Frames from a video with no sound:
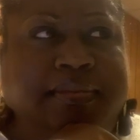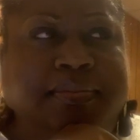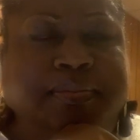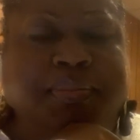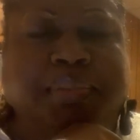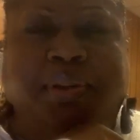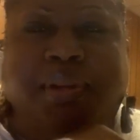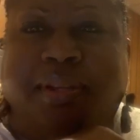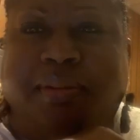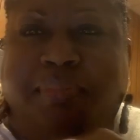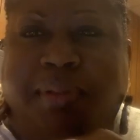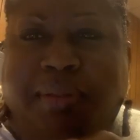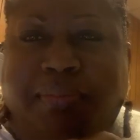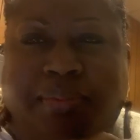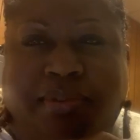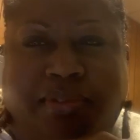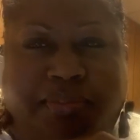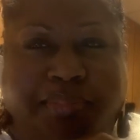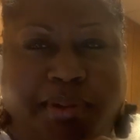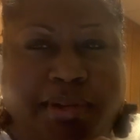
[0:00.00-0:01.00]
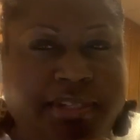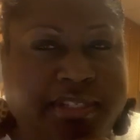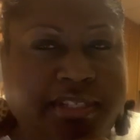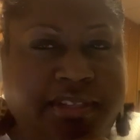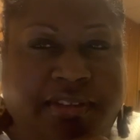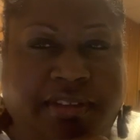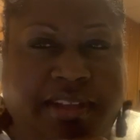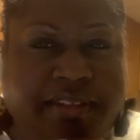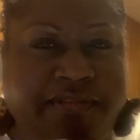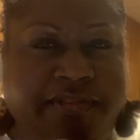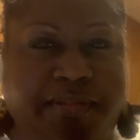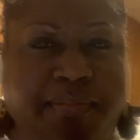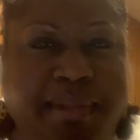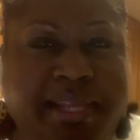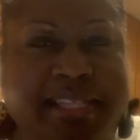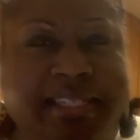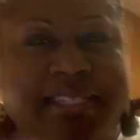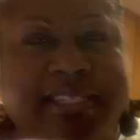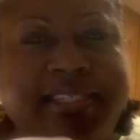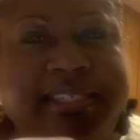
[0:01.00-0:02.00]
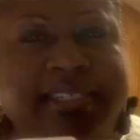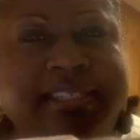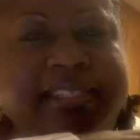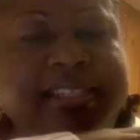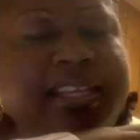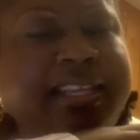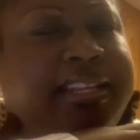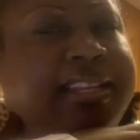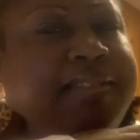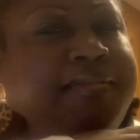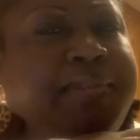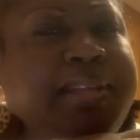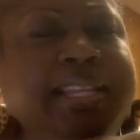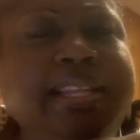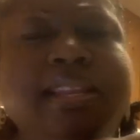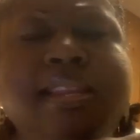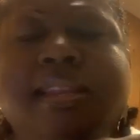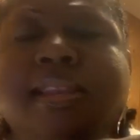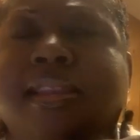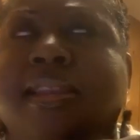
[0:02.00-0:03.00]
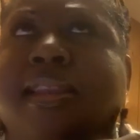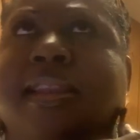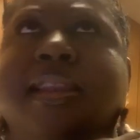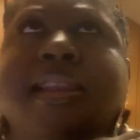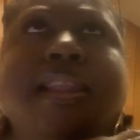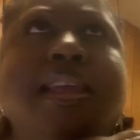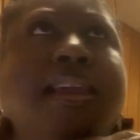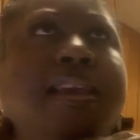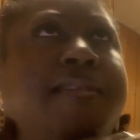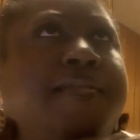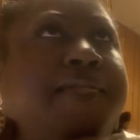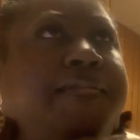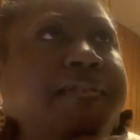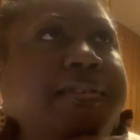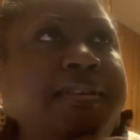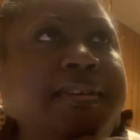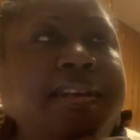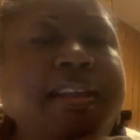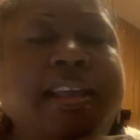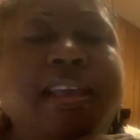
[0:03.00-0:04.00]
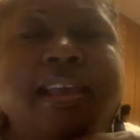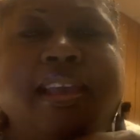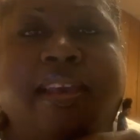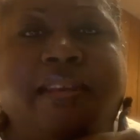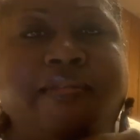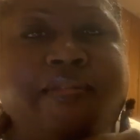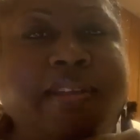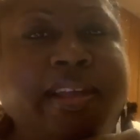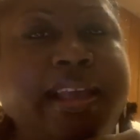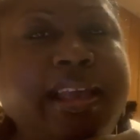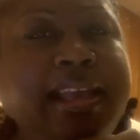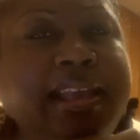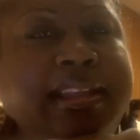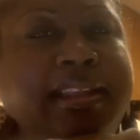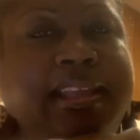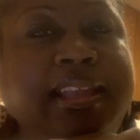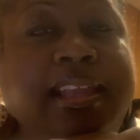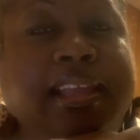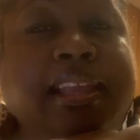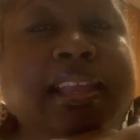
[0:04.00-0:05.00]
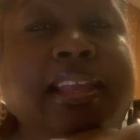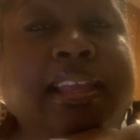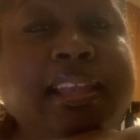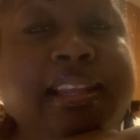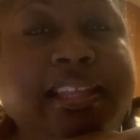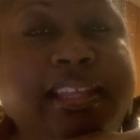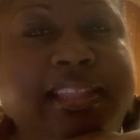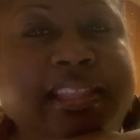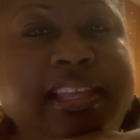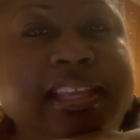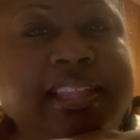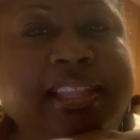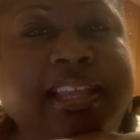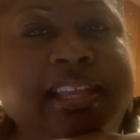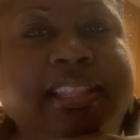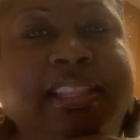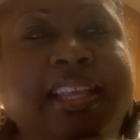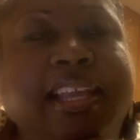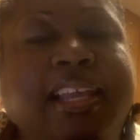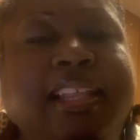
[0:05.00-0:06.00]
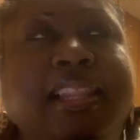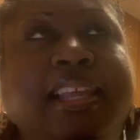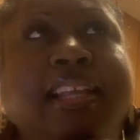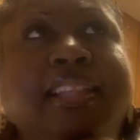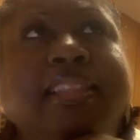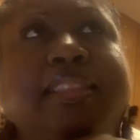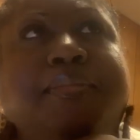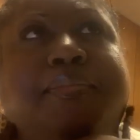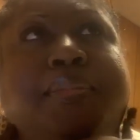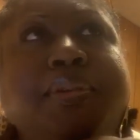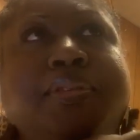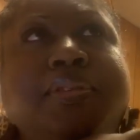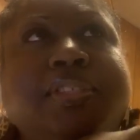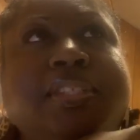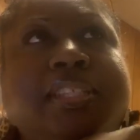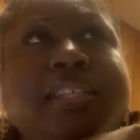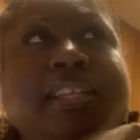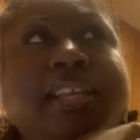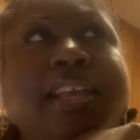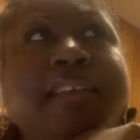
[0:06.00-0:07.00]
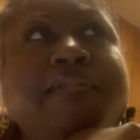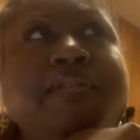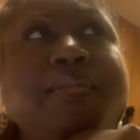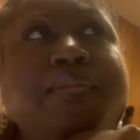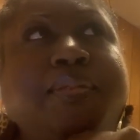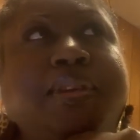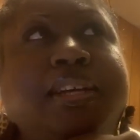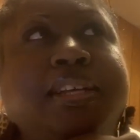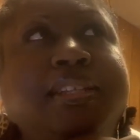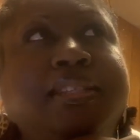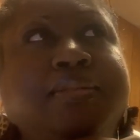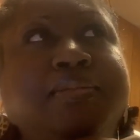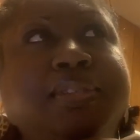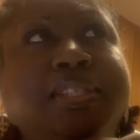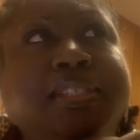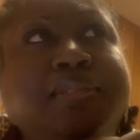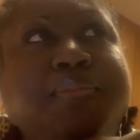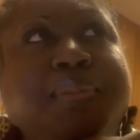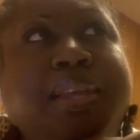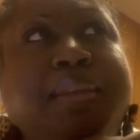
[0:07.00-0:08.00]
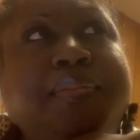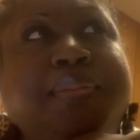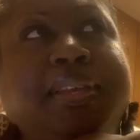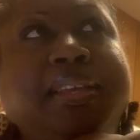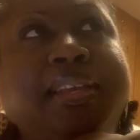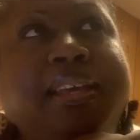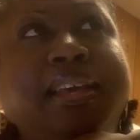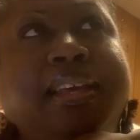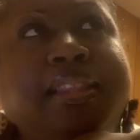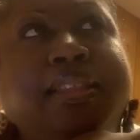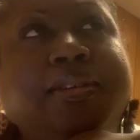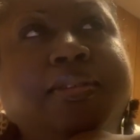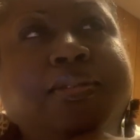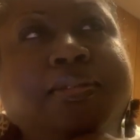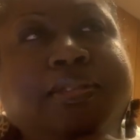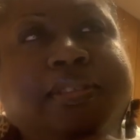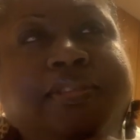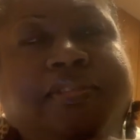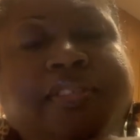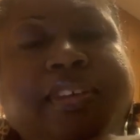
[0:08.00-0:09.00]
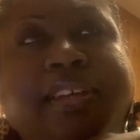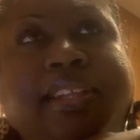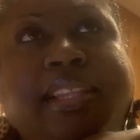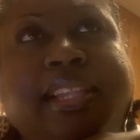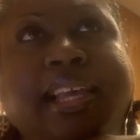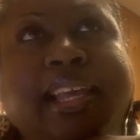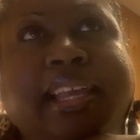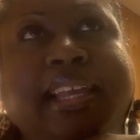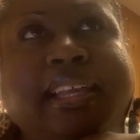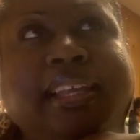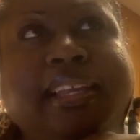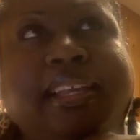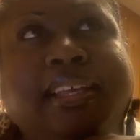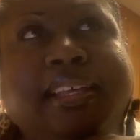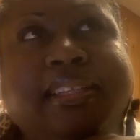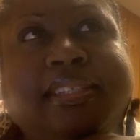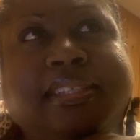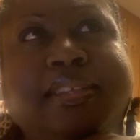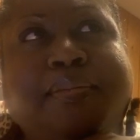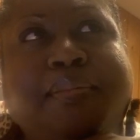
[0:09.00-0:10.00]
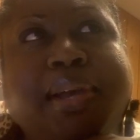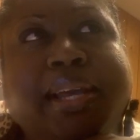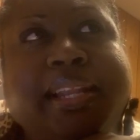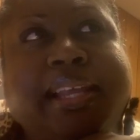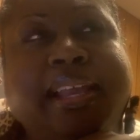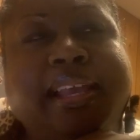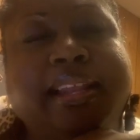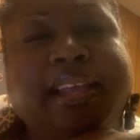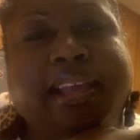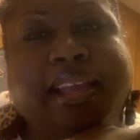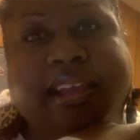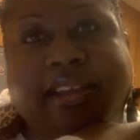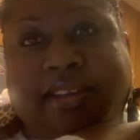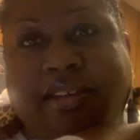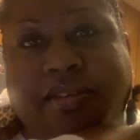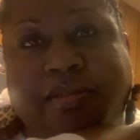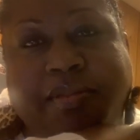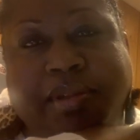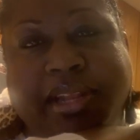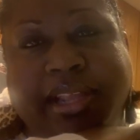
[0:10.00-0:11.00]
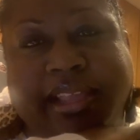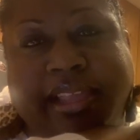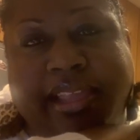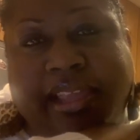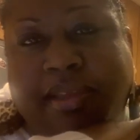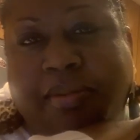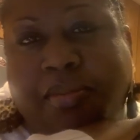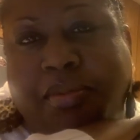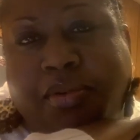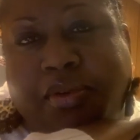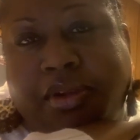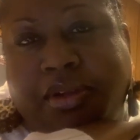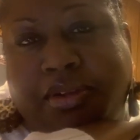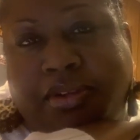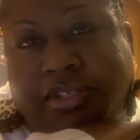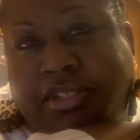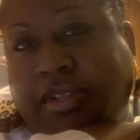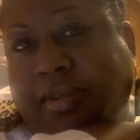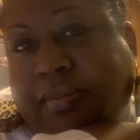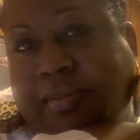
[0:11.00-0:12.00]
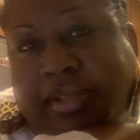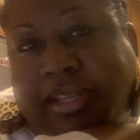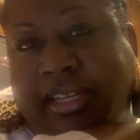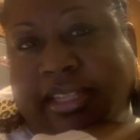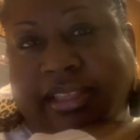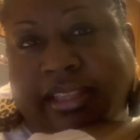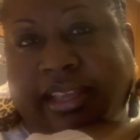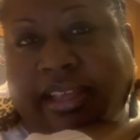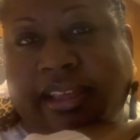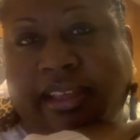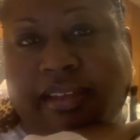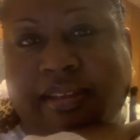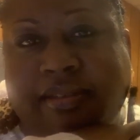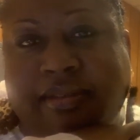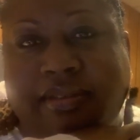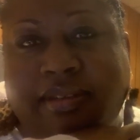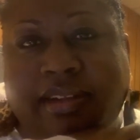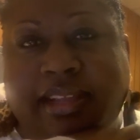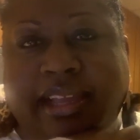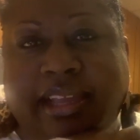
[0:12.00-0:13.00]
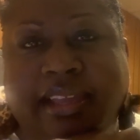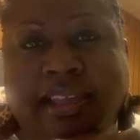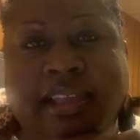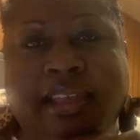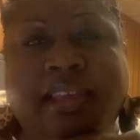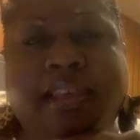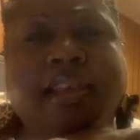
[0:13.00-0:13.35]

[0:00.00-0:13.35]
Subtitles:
putting people's personal information. We never ever had anything like that. Like the most it ever was maybe the host felt like somebody had an echo when it came on or something like that, or like